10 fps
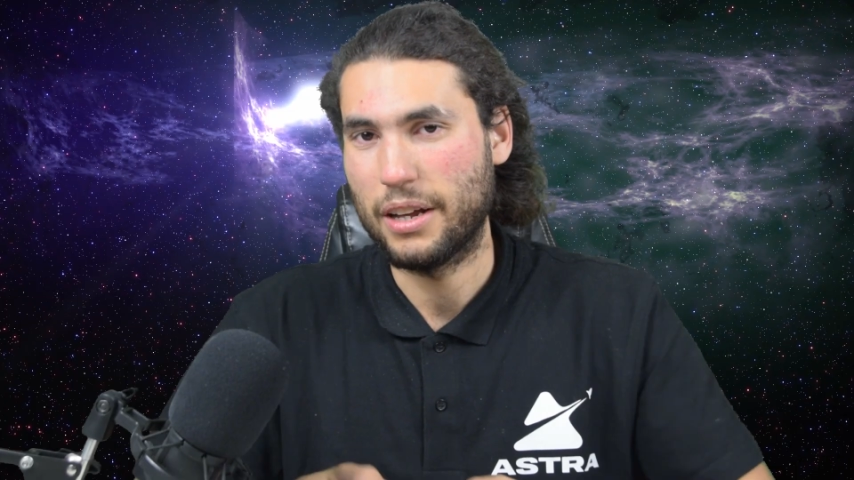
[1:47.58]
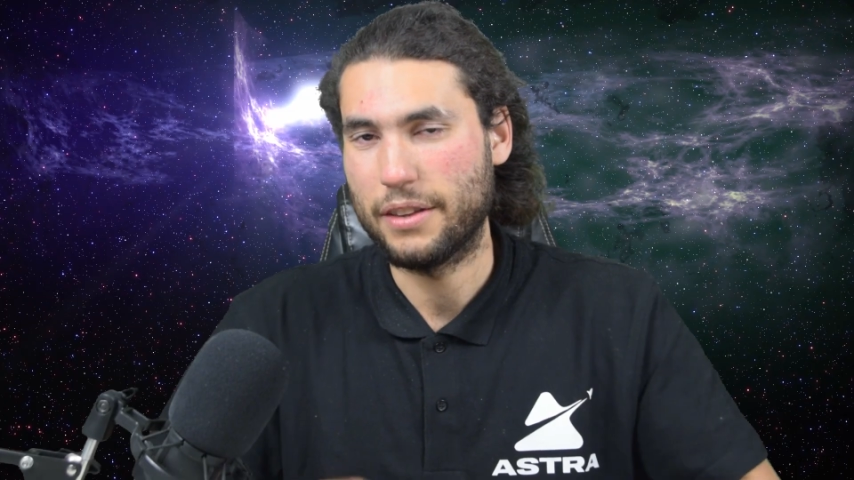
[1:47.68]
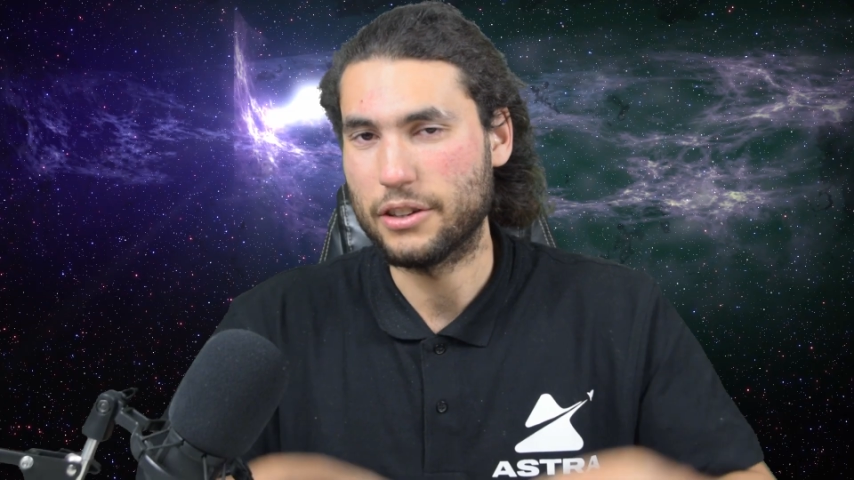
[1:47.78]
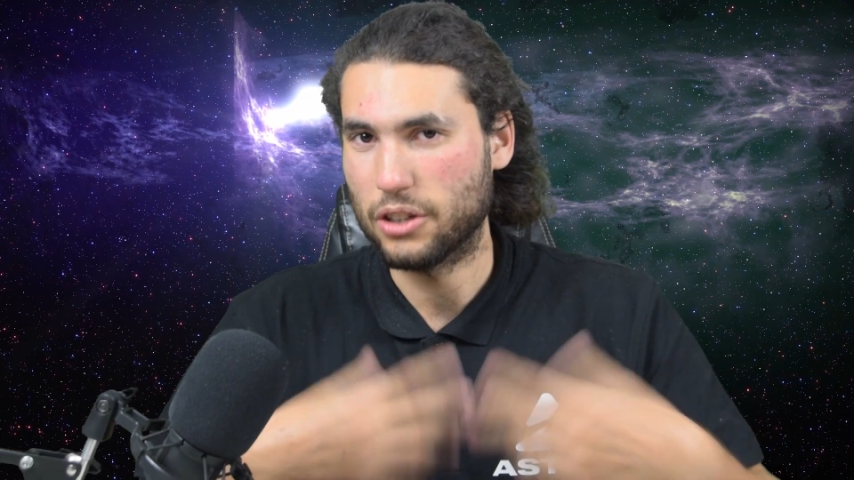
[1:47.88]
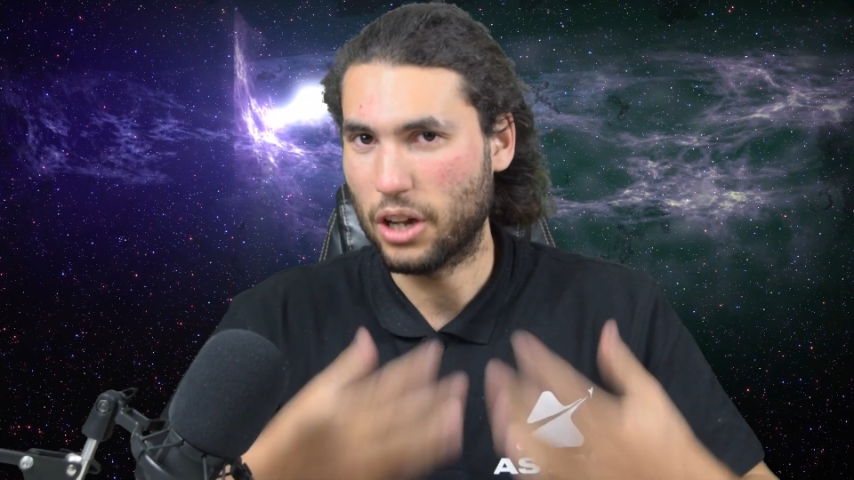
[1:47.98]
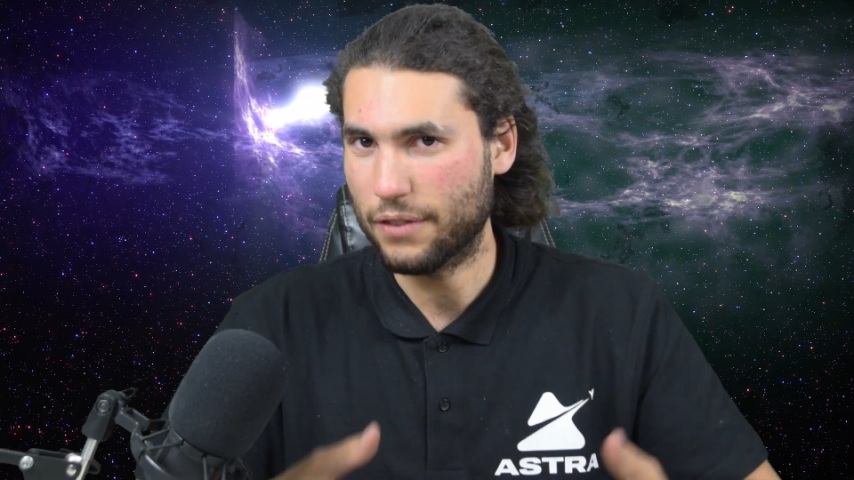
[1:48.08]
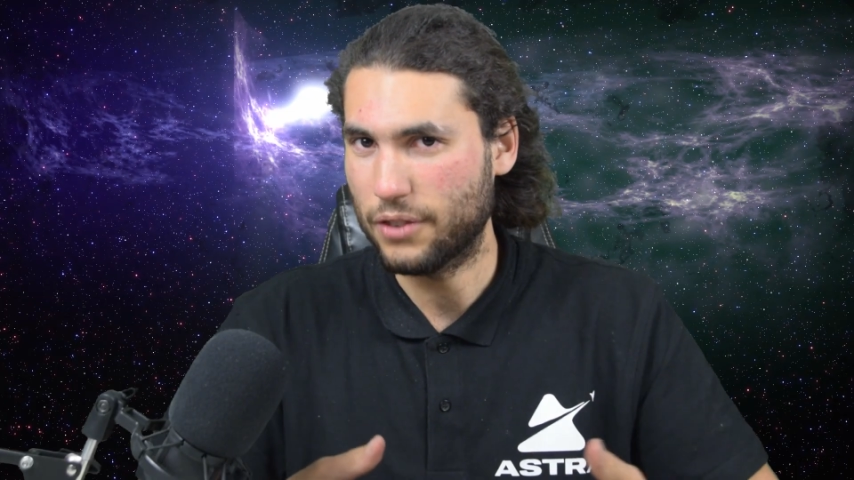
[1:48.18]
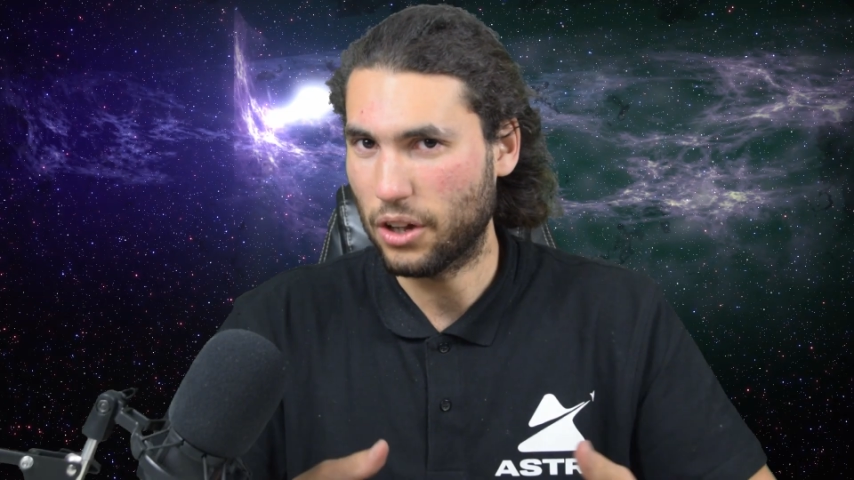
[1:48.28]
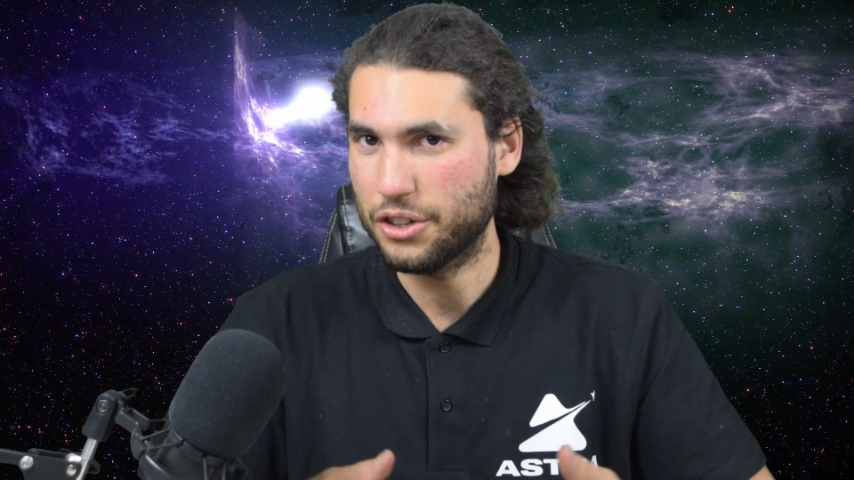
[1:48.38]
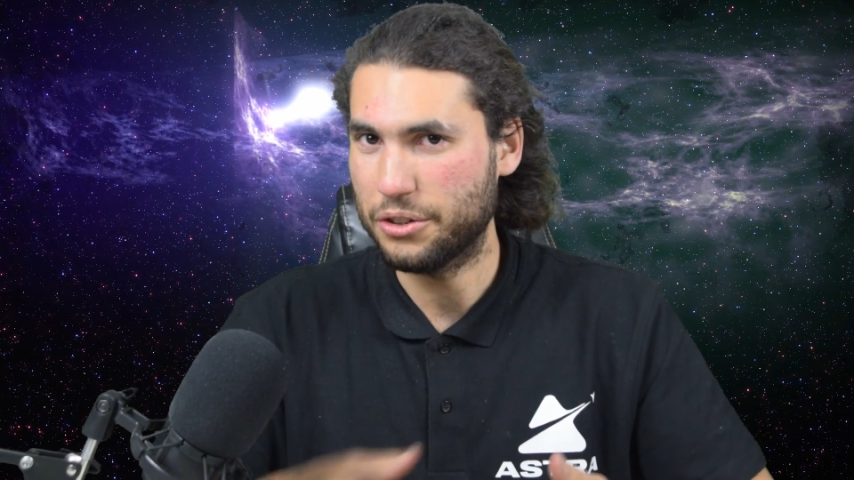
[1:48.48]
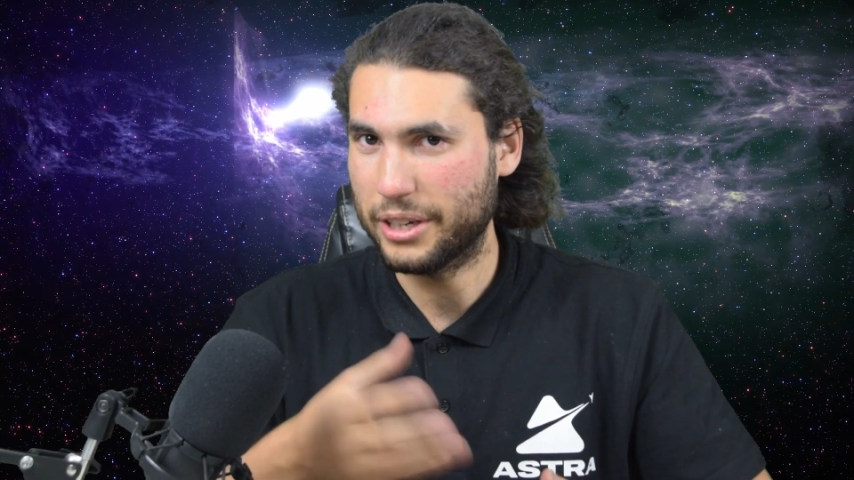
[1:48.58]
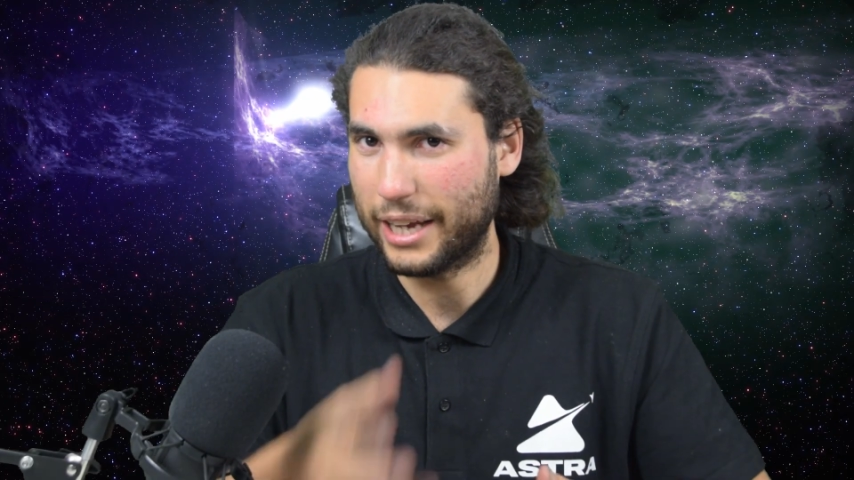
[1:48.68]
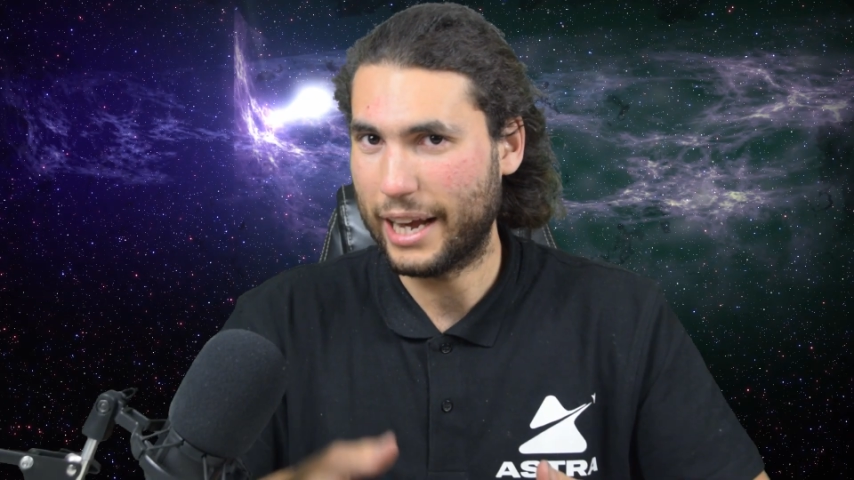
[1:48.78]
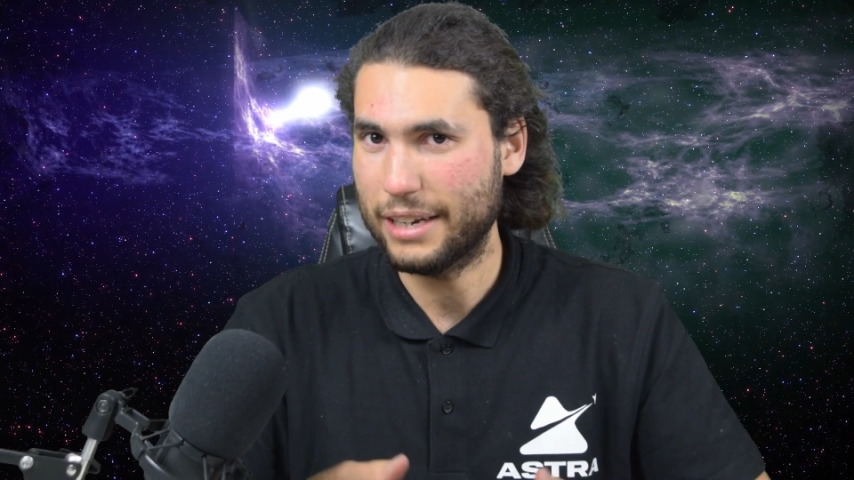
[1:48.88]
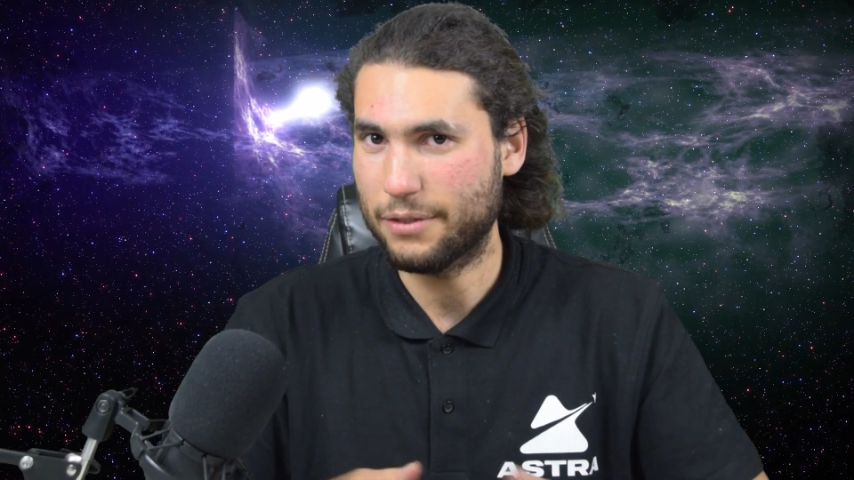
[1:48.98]
There's a lot of knowledge you can
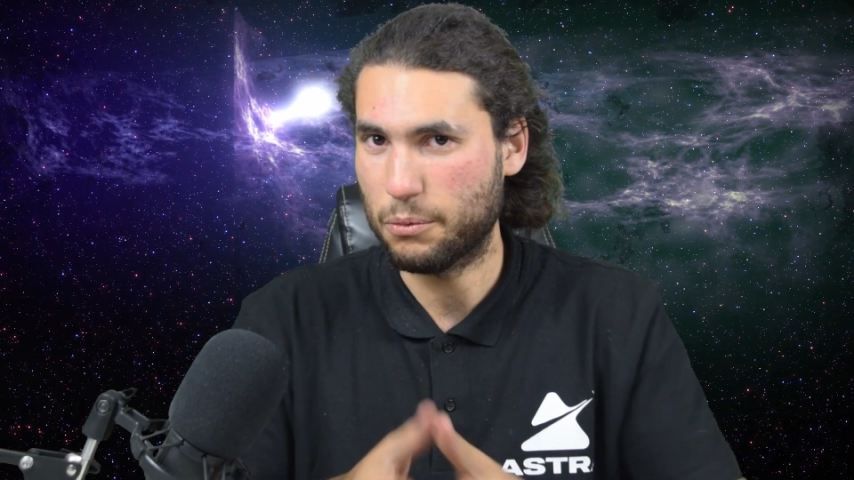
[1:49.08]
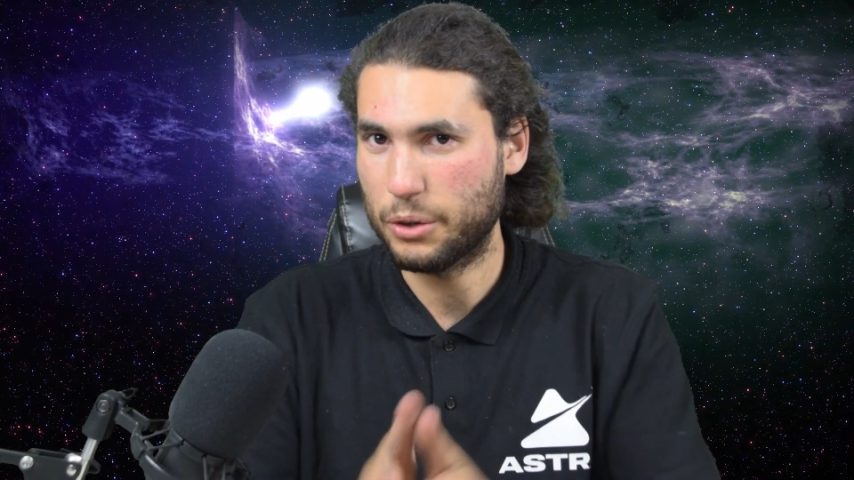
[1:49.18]
gain from